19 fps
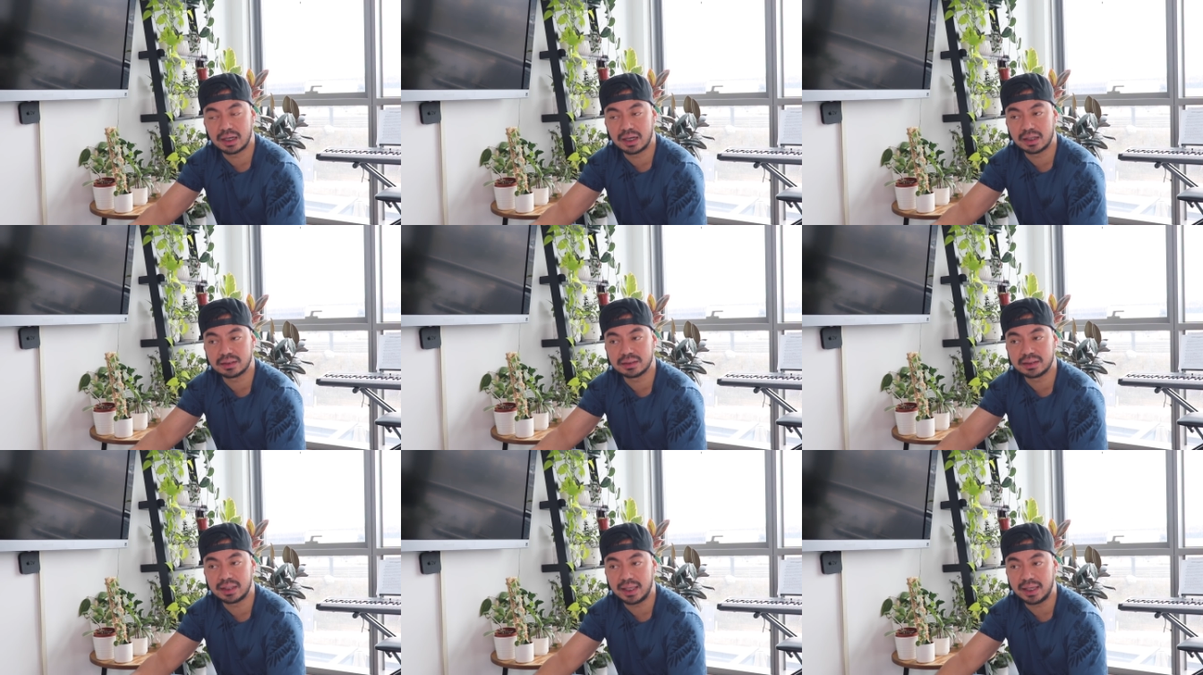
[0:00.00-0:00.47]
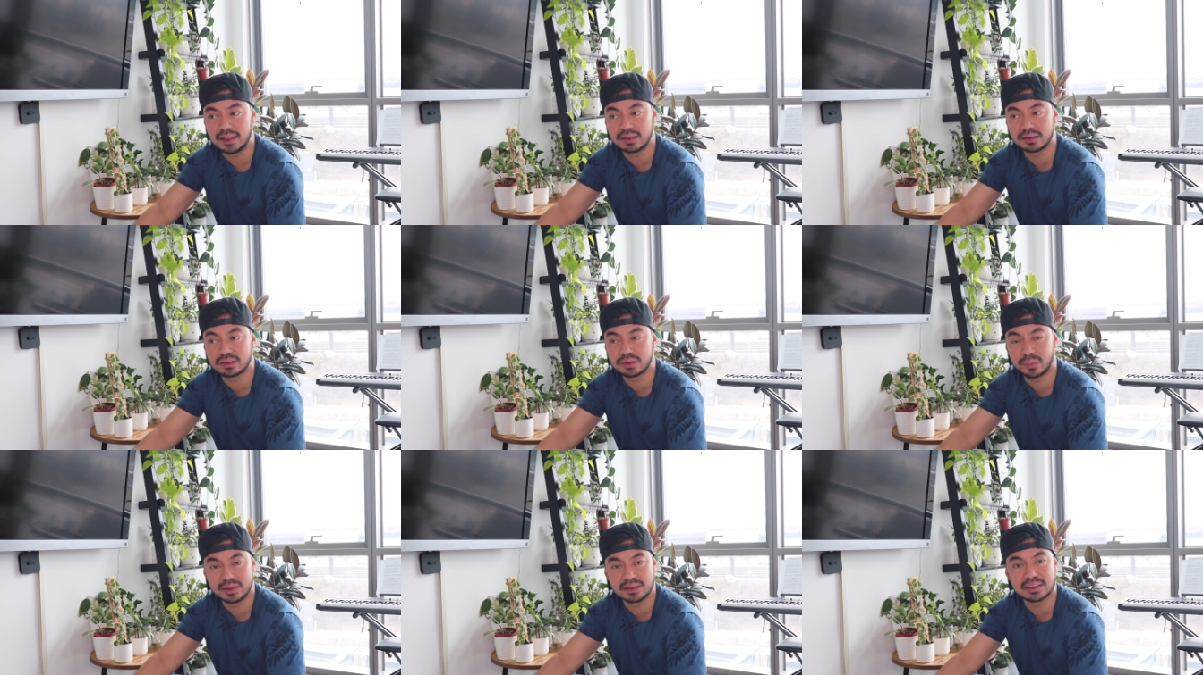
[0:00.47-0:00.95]
uh, late
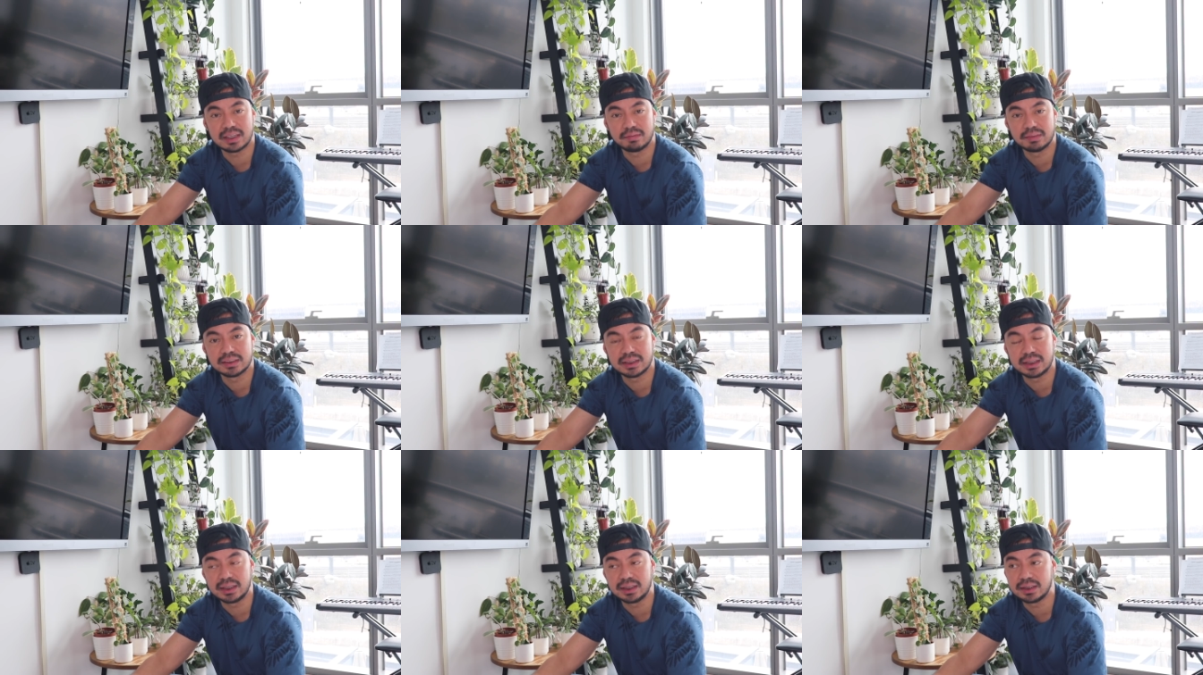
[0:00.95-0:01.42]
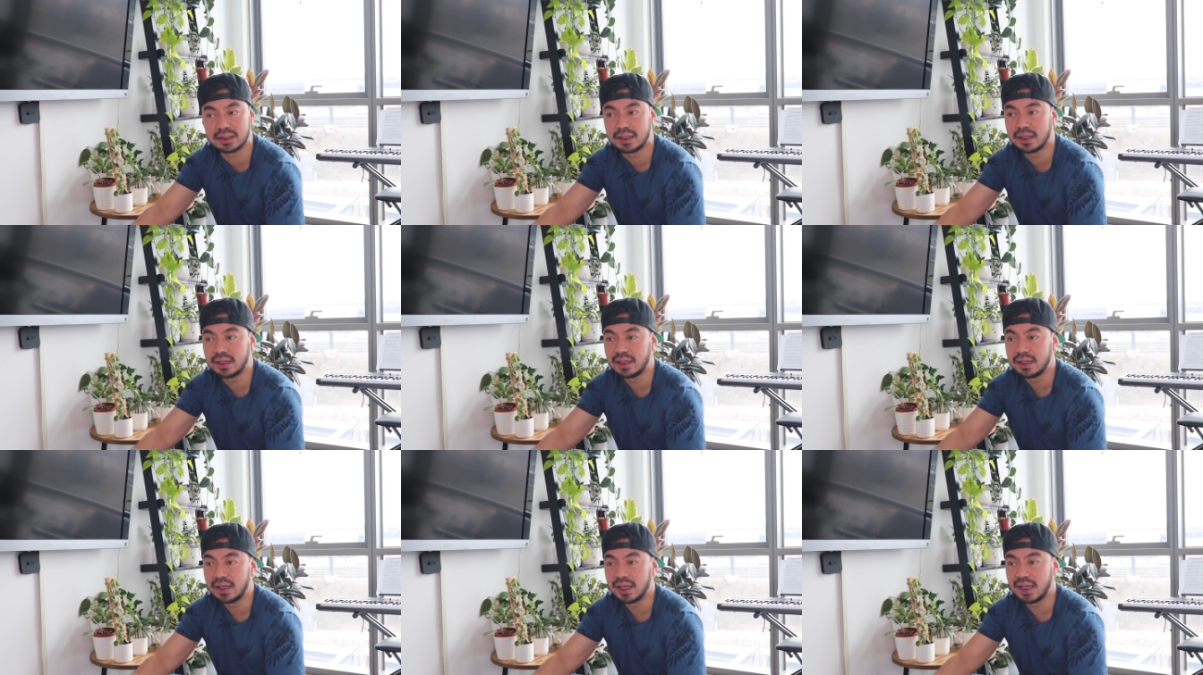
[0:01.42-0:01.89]
2017,
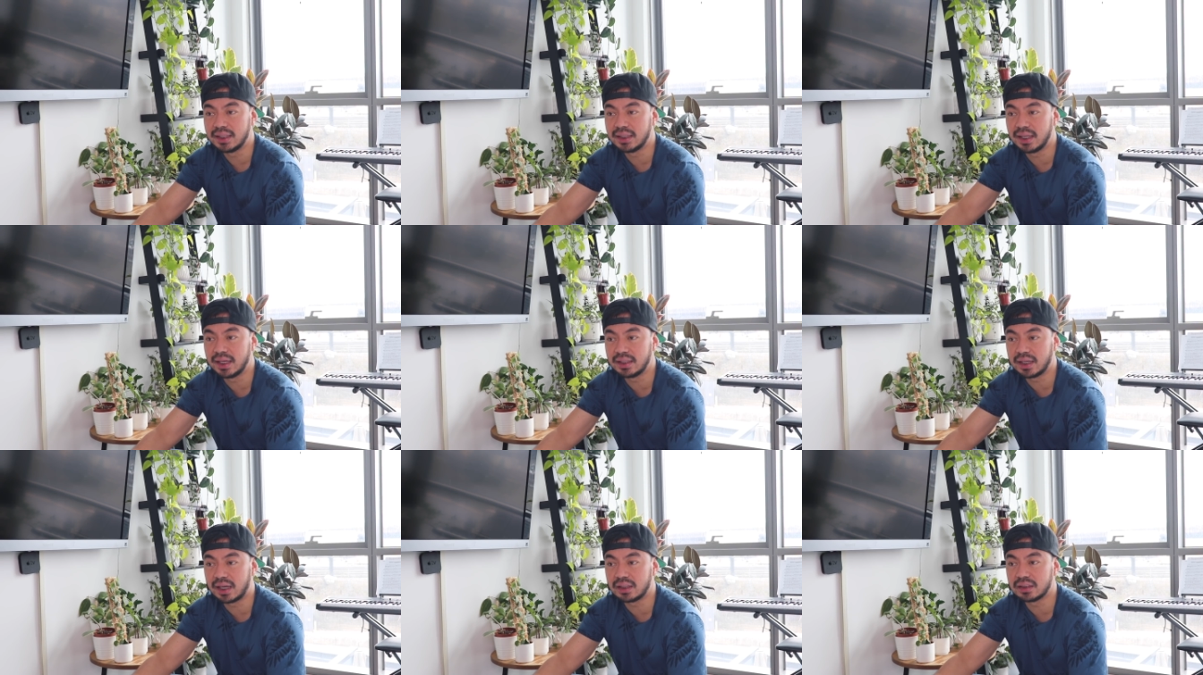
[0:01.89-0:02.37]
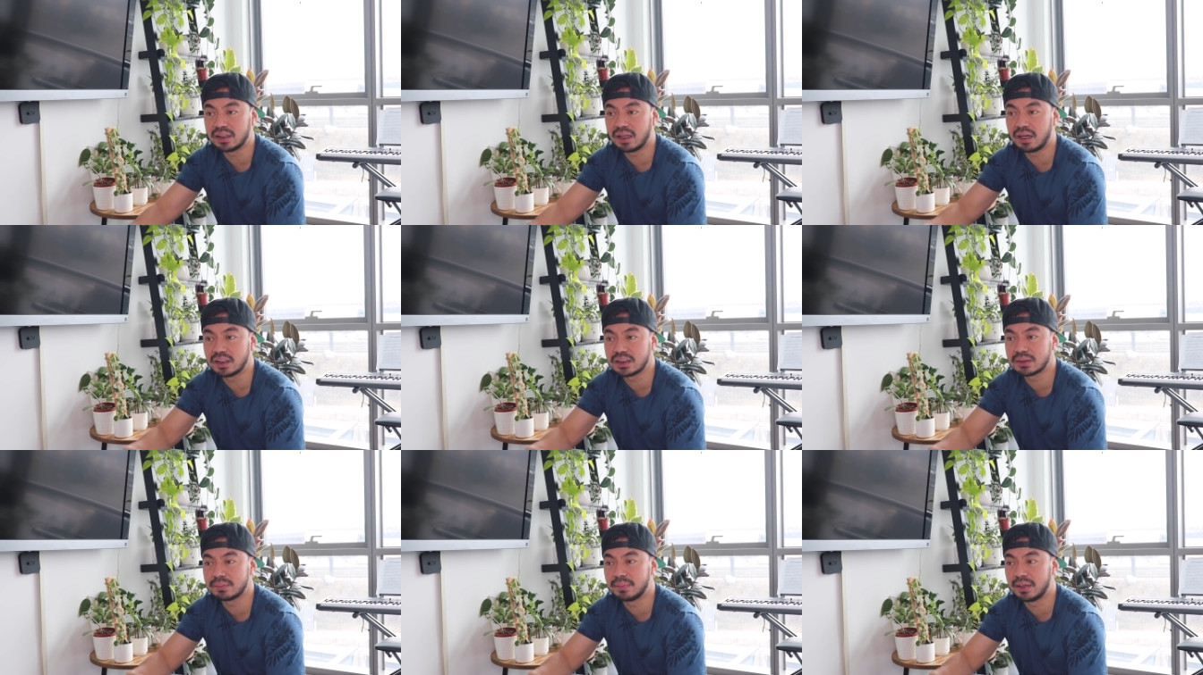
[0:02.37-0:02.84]
and then I
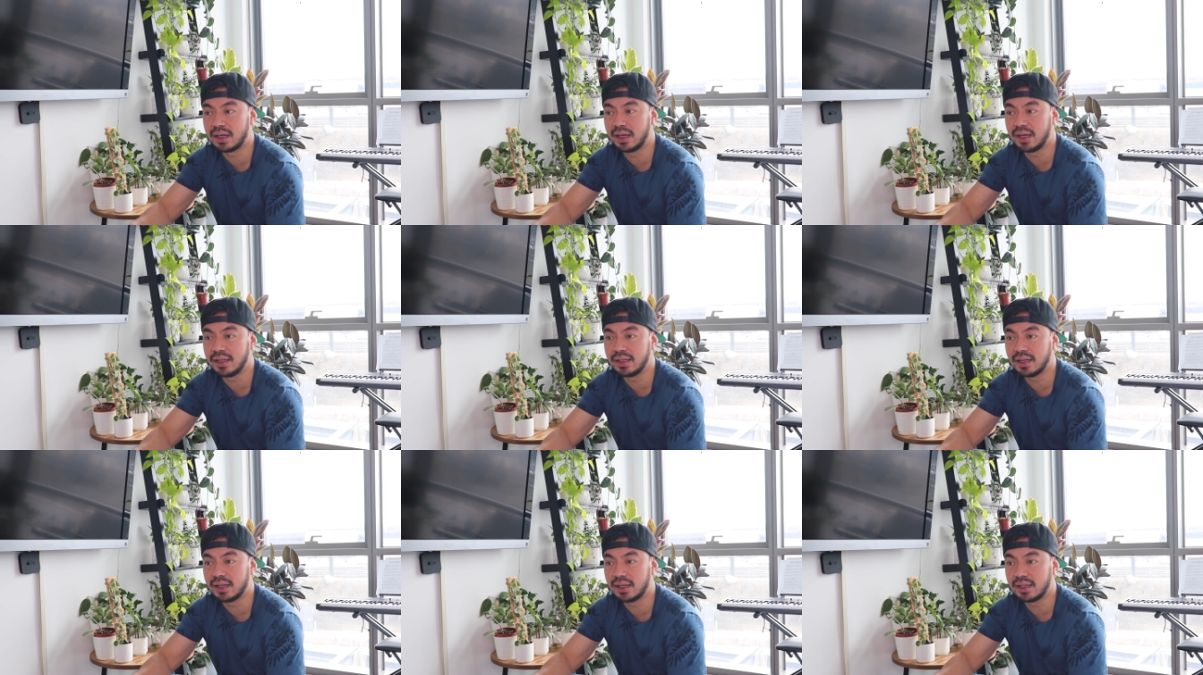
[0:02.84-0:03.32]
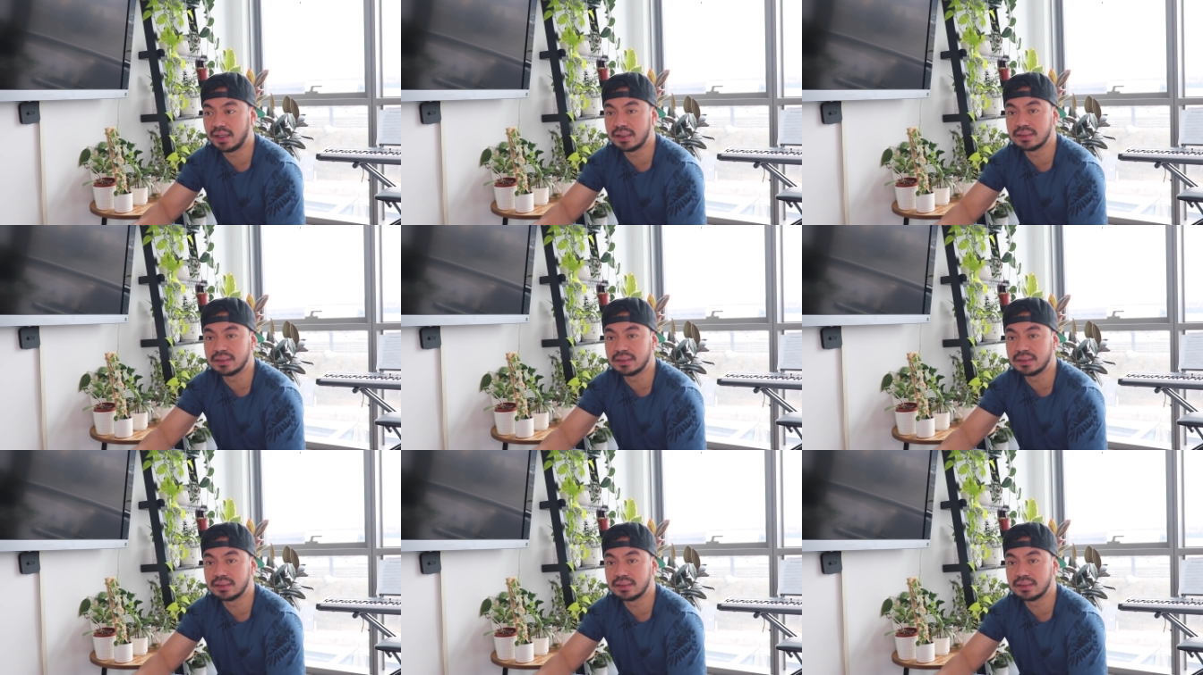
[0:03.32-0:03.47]
launched my uh,